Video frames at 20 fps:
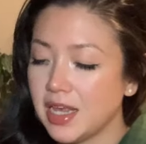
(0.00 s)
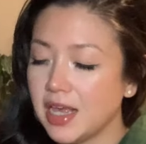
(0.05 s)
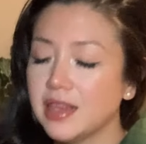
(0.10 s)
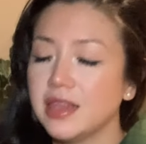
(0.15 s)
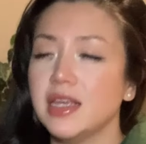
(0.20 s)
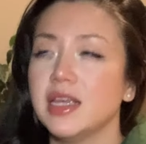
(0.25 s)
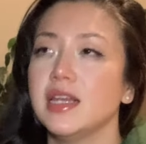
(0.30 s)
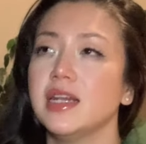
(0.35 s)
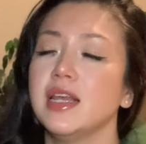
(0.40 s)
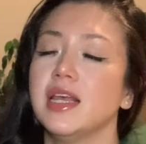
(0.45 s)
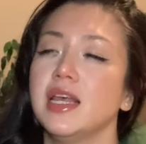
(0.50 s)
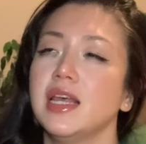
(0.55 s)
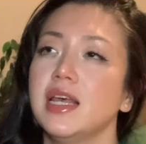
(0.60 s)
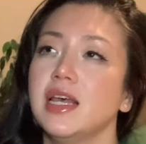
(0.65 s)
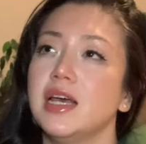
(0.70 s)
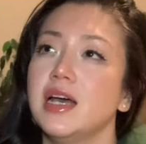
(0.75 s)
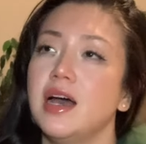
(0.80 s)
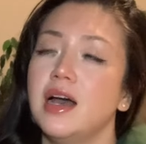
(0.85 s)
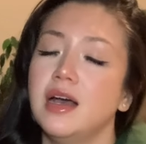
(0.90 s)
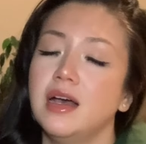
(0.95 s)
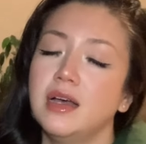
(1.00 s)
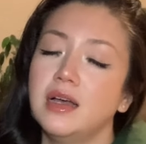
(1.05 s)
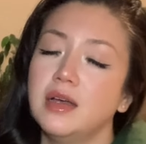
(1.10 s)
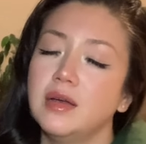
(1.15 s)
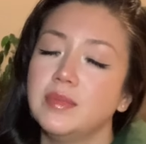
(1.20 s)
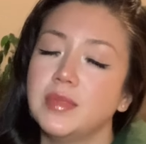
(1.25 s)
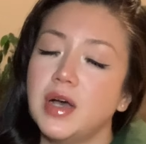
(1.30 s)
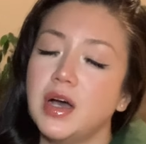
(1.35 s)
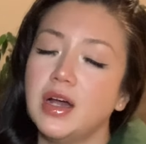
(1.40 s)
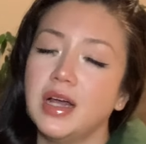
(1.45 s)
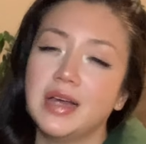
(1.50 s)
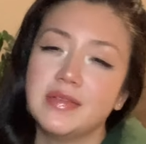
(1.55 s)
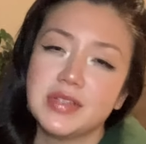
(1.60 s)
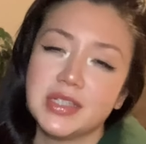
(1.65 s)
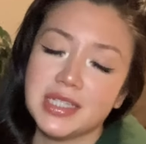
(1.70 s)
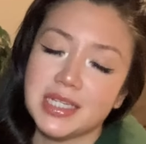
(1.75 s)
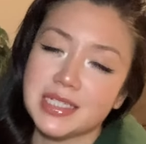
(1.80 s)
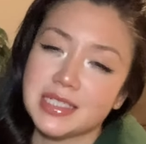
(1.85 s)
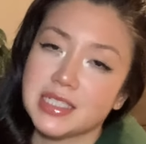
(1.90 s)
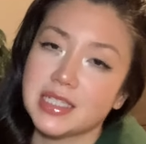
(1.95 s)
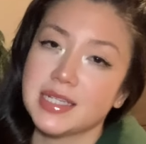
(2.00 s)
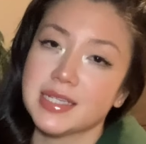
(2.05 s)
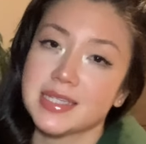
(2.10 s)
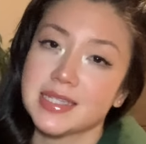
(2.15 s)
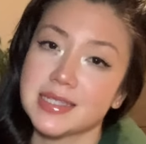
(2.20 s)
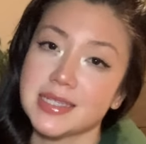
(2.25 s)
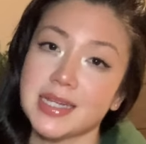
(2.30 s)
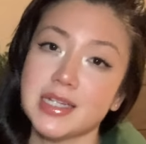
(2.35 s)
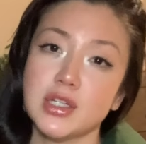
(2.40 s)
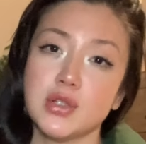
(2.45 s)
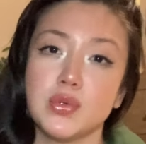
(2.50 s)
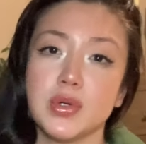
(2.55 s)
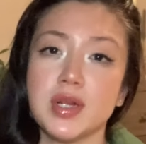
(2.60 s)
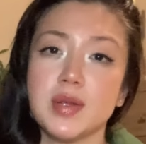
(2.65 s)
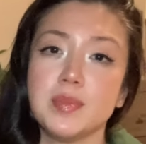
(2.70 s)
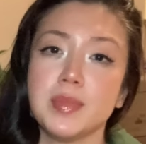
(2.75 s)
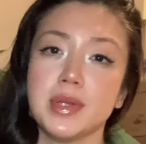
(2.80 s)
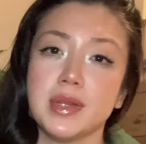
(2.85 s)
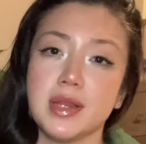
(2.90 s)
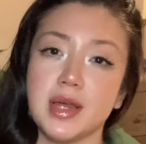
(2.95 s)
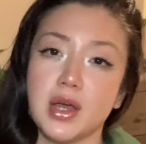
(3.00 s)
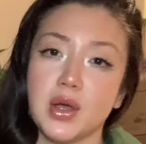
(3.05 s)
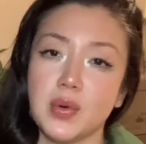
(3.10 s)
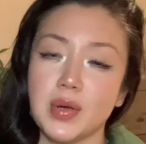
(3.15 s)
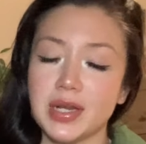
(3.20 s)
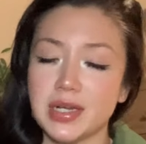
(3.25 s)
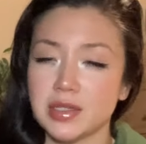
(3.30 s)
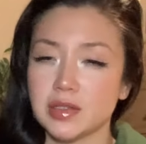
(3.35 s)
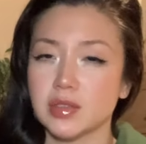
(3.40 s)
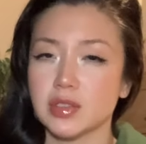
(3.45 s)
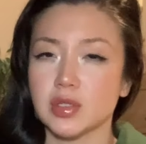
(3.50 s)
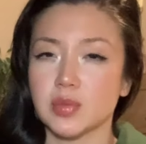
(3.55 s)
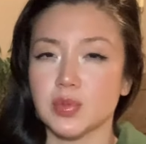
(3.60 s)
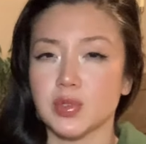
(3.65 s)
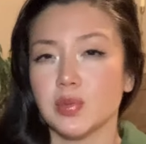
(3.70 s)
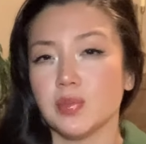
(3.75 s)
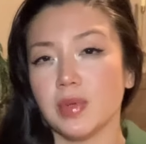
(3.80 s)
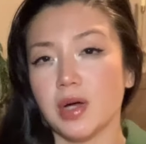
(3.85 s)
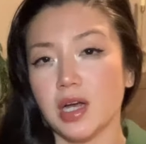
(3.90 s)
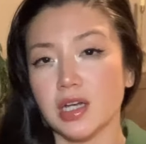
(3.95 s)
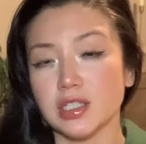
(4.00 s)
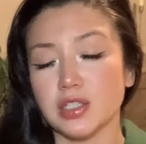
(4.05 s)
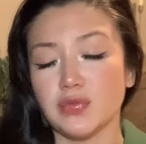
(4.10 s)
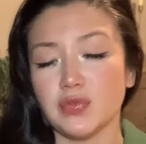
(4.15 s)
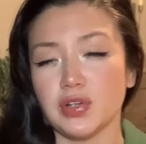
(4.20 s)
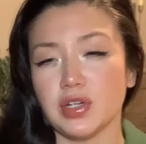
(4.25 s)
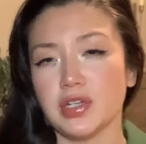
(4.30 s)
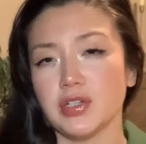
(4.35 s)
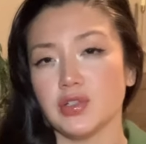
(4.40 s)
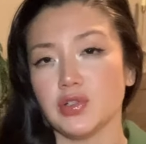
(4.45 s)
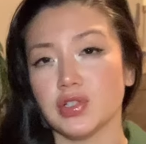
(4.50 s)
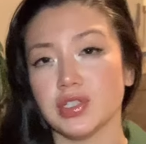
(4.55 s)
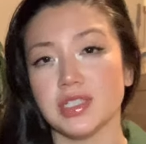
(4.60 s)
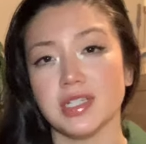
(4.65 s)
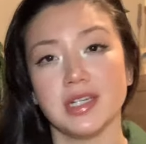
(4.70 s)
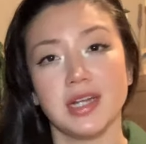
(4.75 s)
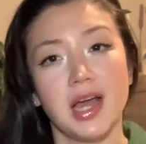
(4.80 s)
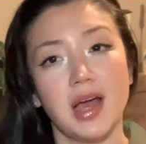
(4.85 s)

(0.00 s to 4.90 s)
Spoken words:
And then I'll have the link to the extended reading below in the description box if you're interested